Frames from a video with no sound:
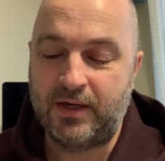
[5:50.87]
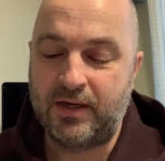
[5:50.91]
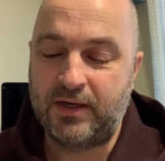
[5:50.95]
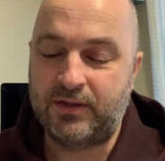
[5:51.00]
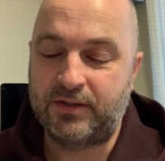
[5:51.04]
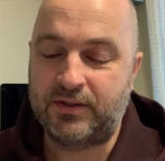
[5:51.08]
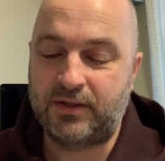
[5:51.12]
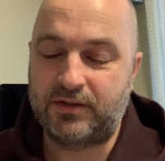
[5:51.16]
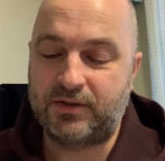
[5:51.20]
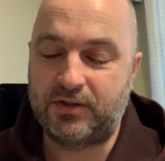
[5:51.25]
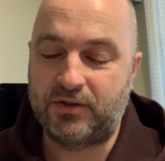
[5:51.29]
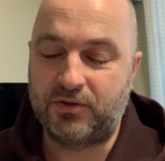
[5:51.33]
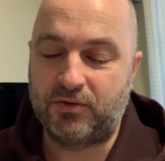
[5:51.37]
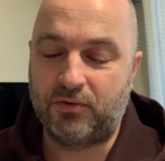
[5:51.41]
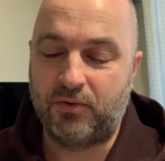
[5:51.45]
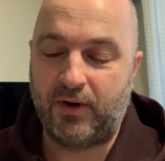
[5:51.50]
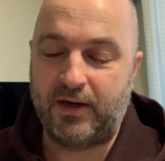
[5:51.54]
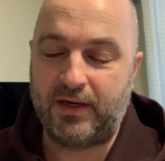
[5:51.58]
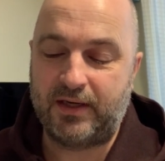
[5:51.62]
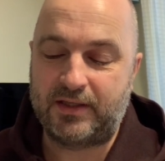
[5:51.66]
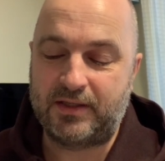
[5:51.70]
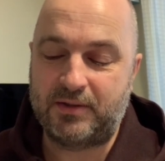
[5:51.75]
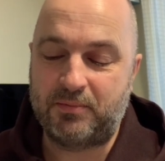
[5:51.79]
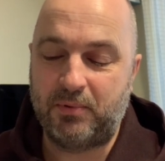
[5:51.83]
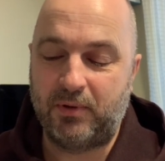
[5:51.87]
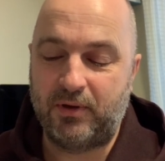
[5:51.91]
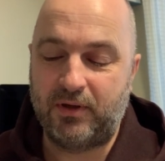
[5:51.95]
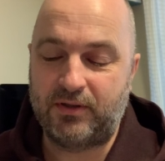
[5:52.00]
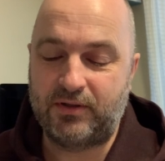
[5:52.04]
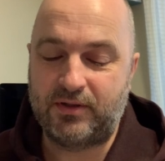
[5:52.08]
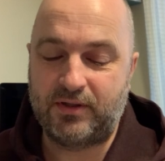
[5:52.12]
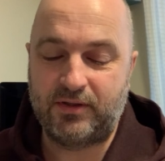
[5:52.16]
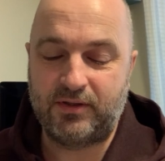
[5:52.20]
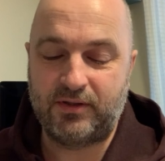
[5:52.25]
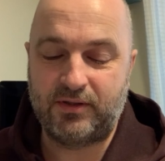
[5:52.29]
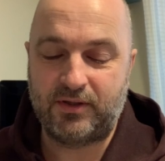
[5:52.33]
such as great
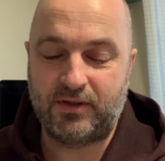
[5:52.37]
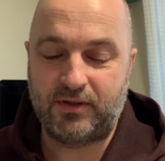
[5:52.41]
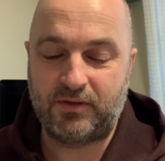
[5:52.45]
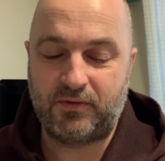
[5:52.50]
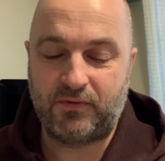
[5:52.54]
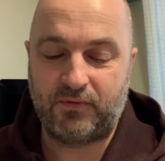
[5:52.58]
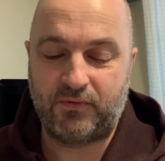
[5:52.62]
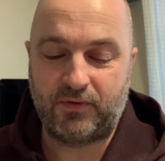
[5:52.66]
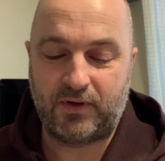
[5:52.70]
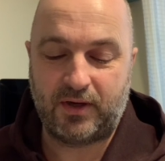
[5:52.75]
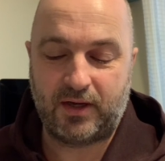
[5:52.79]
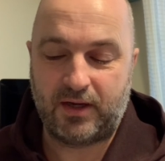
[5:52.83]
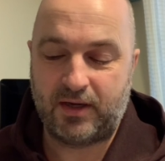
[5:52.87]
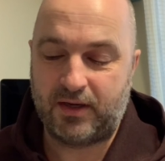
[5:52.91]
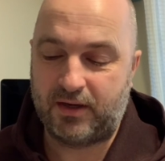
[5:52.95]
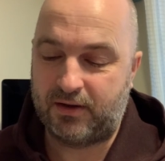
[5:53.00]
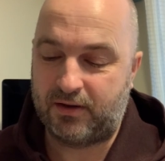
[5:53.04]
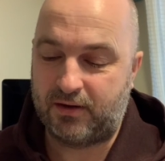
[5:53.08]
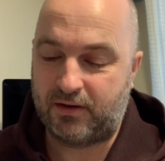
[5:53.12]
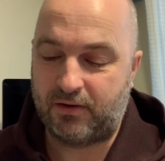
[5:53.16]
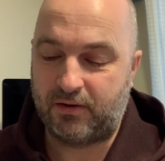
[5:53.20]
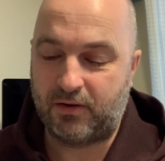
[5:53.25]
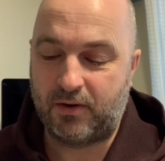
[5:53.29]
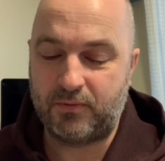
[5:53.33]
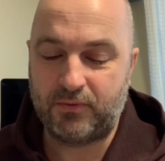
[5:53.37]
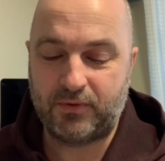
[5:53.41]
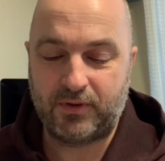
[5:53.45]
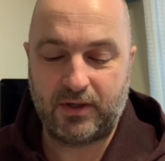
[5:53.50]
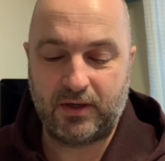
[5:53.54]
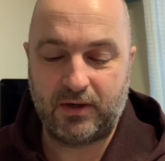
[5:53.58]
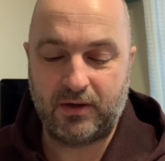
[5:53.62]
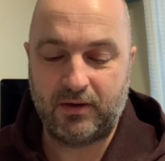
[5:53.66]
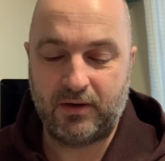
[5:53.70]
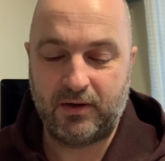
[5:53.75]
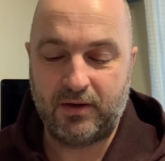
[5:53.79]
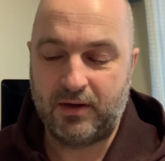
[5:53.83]
experiences that are out
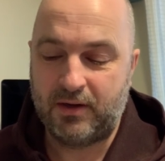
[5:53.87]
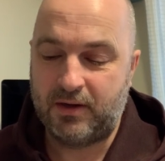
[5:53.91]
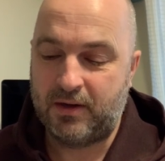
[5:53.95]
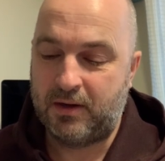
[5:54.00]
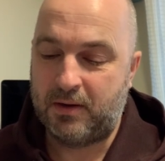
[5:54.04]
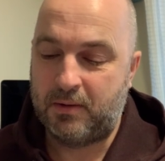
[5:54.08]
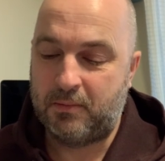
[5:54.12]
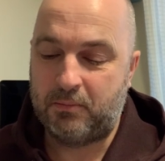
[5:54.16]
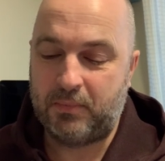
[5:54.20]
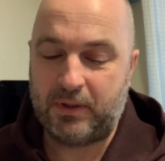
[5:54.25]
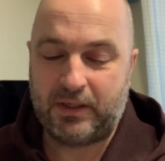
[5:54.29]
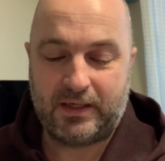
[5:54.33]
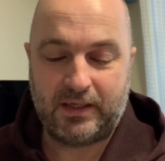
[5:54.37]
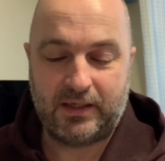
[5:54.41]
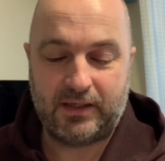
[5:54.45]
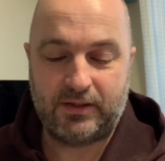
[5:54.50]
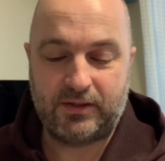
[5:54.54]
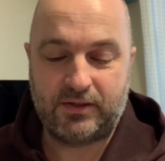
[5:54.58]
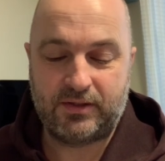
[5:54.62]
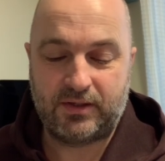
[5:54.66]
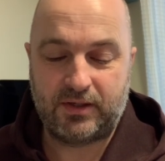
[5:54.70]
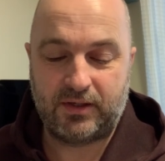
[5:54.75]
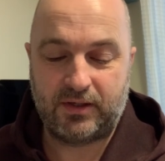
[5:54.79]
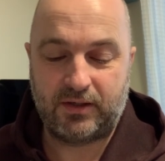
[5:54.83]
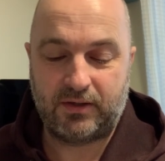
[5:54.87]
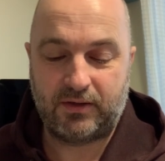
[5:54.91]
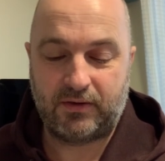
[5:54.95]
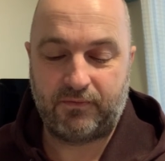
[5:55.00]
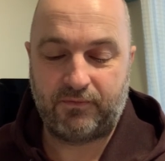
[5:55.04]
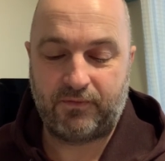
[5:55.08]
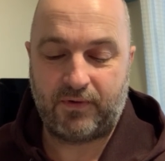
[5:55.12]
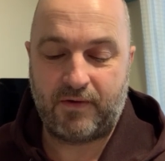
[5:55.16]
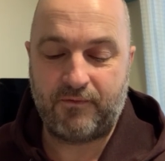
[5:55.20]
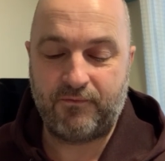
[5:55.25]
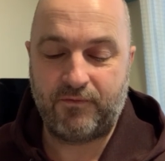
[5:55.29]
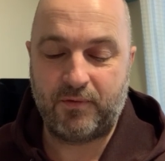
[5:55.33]
there because
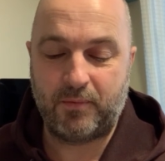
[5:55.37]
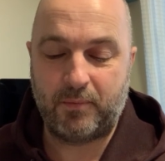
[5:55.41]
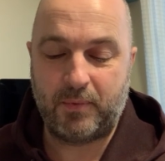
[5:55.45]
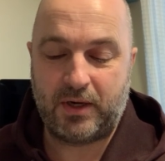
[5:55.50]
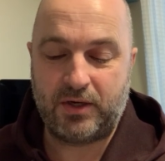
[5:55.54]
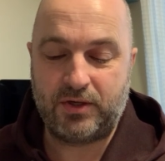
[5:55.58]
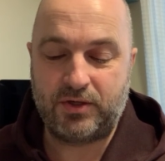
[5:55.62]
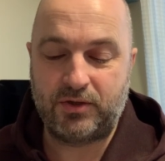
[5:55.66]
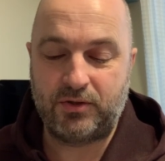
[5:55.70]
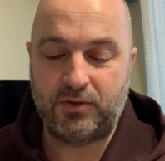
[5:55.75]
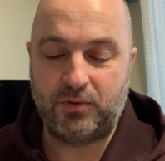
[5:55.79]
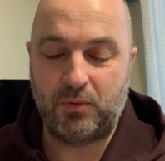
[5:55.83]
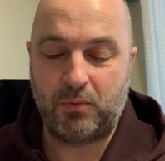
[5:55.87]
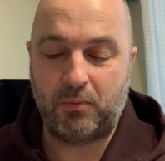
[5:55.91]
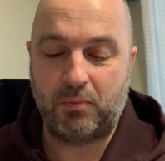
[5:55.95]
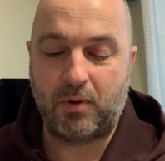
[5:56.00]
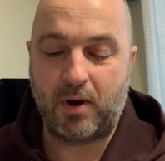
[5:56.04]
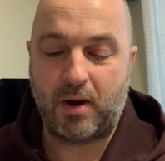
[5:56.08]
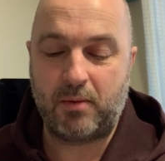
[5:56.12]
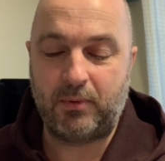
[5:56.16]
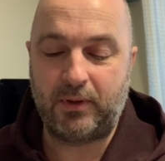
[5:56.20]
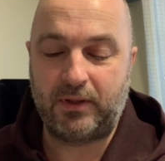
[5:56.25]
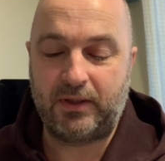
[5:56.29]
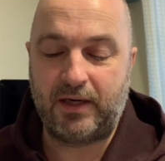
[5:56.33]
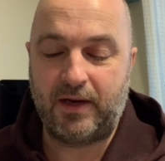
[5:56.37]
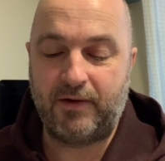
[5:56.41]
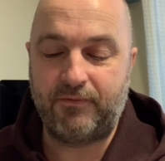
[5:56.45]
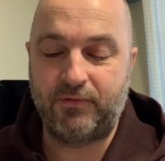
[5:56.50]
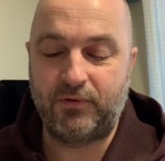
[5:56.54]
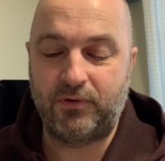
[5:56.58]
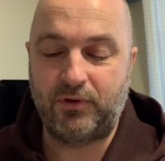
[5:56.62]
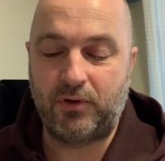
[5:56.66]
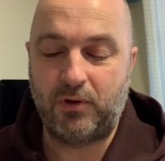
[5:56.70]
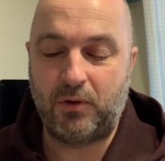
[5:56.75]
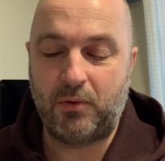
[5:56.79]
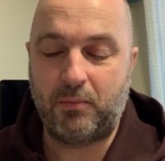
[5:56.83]
of information you would probably never
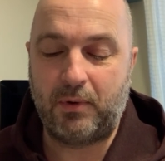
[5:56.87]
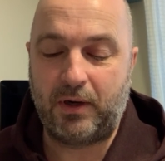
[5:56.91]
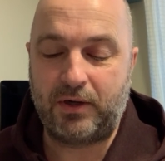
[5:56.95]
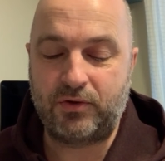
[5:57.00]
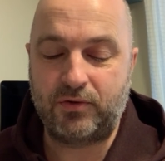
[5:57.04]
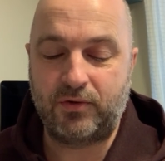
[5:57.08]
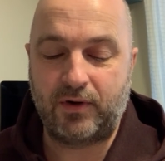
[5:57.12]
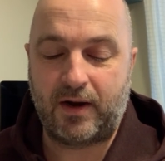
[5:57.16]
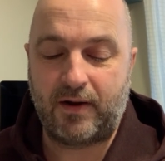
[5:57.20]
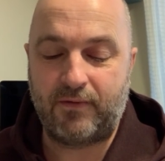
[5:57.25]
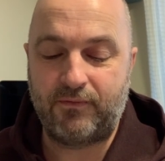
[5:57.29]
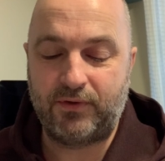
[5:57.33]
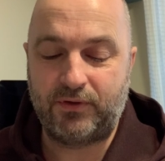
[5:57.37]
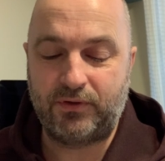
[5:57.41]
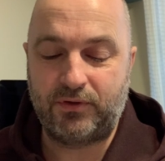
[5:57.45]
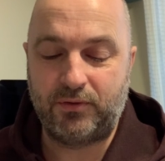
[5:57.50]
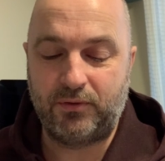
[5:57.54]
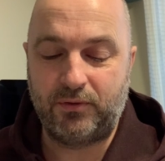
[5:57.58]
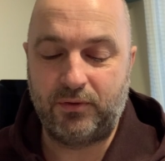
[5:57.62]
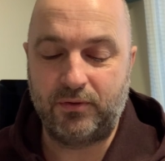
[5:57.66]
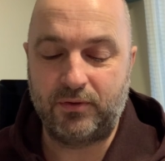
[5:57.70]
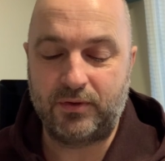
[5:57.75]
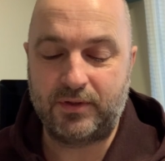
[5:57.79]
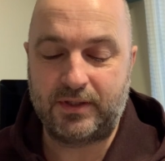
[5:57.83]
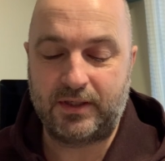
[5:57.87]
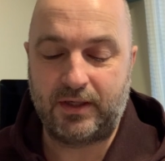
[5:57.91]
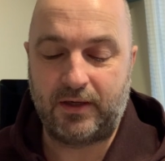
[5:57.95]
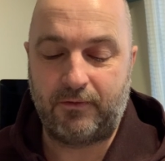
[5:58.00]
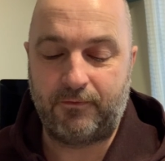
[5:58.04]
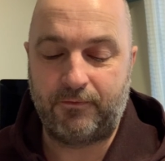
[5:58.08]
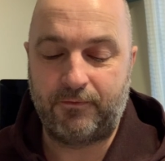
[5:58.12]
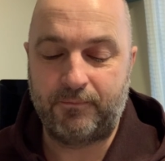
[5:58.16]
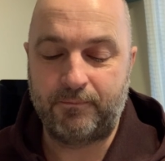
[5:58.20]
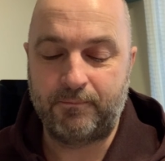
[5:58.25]
know by traveling to yourself.